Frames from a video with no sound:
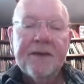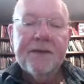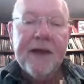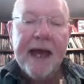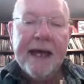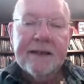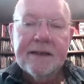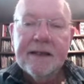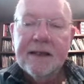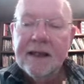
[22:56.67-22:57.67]

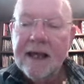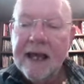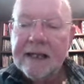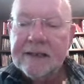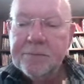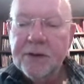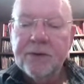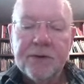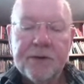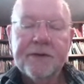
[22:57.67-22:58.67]
Then
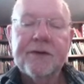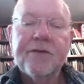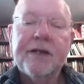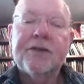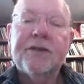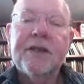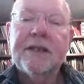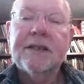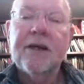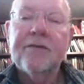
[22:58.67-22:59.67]
explore the
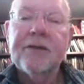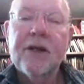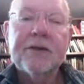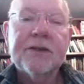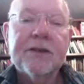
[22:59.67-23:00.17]
richness of lots